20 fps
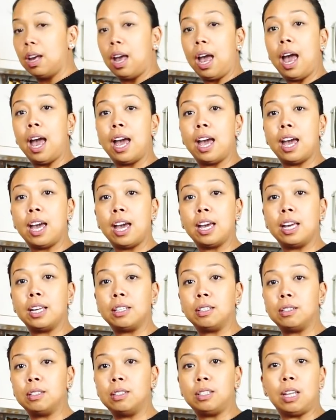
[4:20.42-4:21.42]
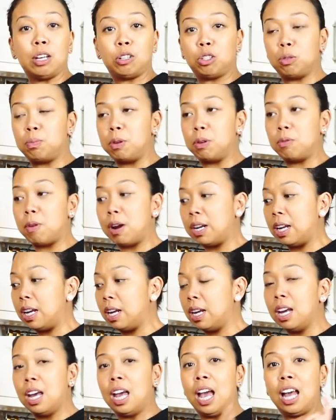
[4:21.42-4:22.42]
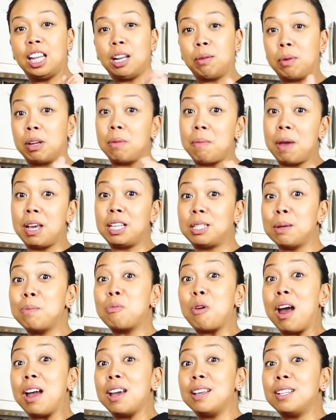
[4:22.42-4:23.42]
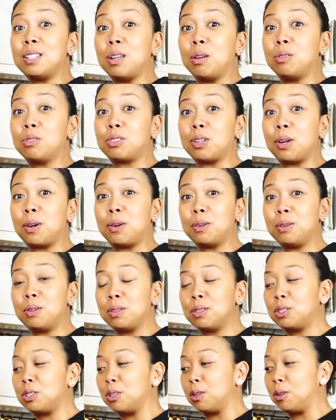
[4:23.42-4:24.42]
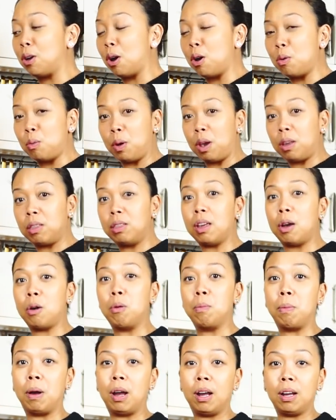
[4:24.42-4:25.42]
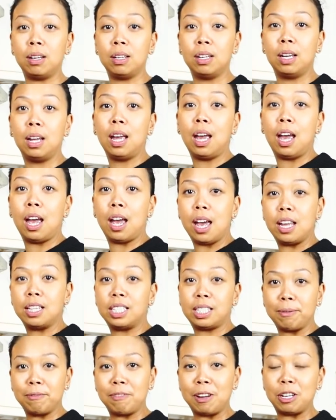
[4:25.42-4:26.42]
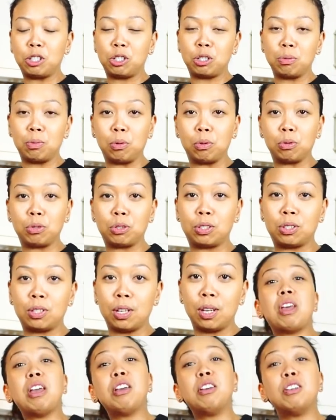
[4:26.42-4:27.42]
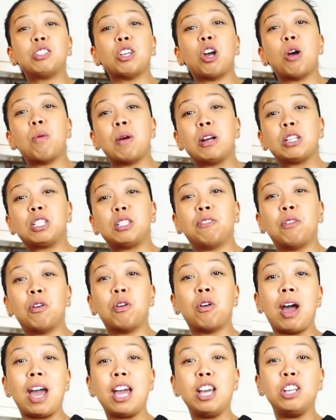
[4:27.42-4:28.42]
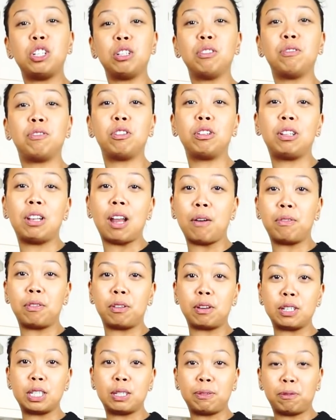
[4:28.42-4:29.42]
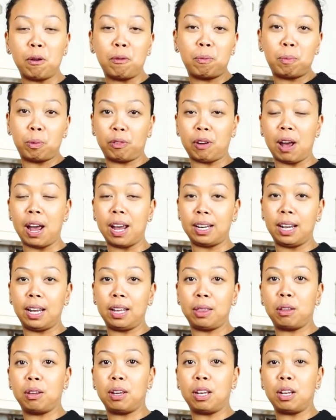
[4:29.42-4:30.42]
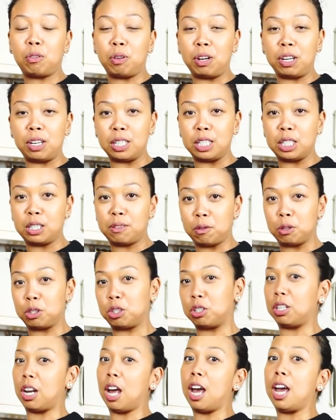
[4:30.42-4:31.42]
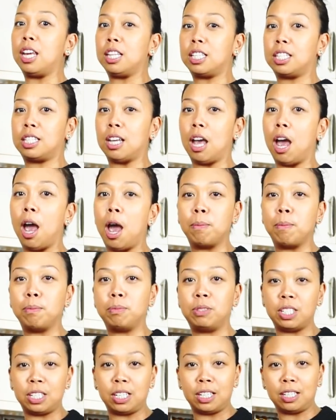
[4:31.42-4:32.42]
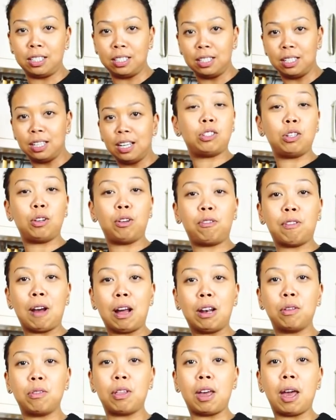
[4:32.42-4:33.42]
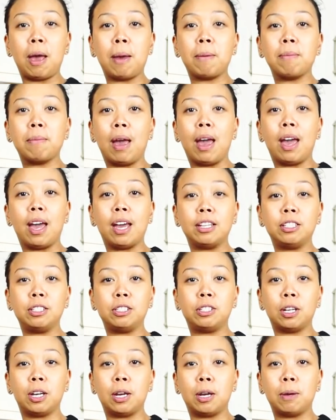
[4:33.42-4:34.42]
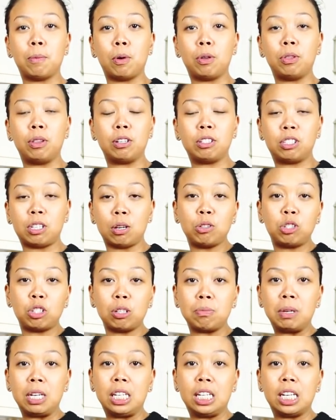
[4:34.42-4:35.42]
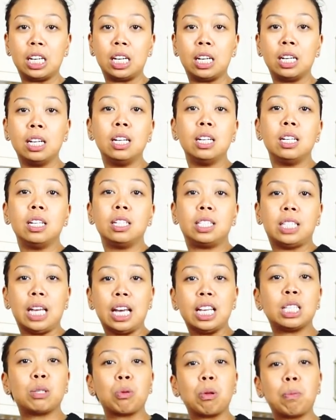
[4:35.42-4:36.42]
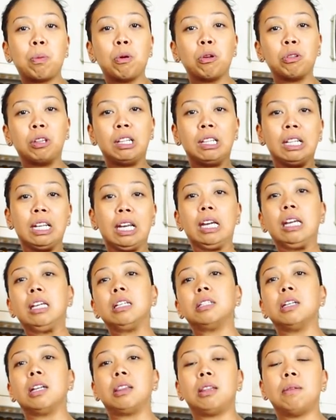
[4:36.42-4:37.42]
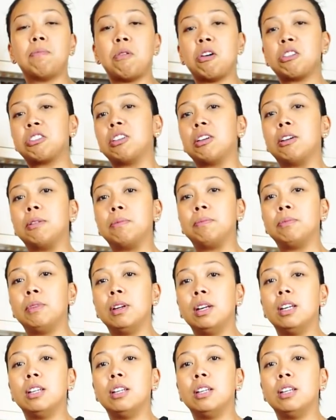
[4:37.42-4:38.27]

And that should be ready. And then I'm going to make some rice also to go with the humba, and some vegetables. Thank you so much for Asian food lovers for providing the ingredients for tonight's dinner. Do follow them, and on their social media. Ces will put the links at the bottom.